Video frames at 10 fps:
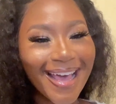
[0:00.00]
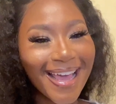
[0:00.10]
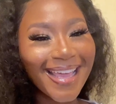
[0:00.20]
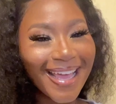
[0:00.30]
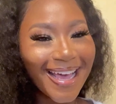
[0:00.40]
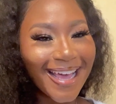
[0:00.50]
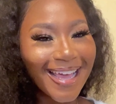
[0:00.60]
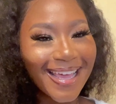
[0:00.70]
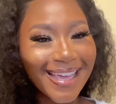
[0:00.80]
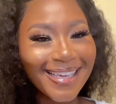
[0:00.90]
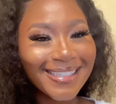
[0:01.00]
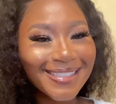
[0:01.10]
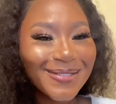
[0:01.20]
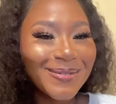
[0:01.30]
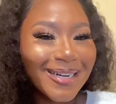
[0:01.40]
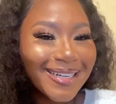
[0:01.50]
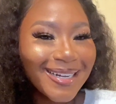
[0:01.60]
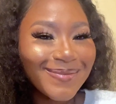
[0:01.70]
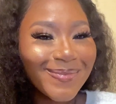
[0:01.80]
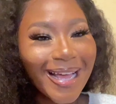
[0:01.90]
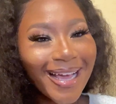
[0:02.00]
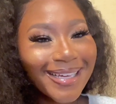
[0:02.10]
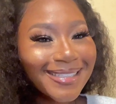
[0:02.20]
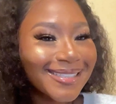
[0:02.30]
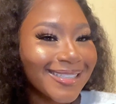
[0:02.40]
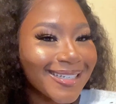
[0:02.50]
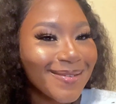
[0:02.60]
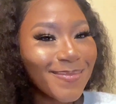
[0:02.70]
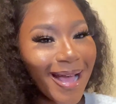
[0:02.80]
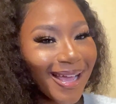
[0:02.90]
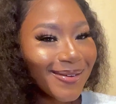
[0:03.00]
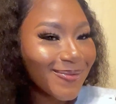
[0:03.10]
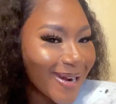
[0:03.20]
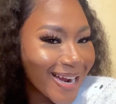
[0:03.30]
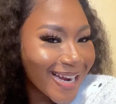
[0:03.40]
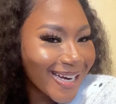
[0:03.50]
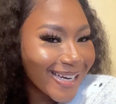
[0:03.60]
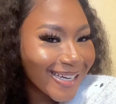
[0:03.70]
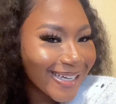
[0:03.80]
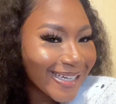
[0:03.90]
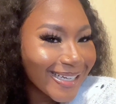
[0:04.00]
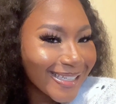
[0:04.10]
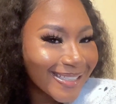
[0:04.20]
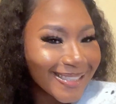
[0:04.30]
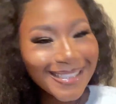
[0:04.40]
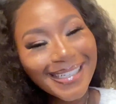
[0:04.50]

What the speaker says: Hi guys, welcome back to my world.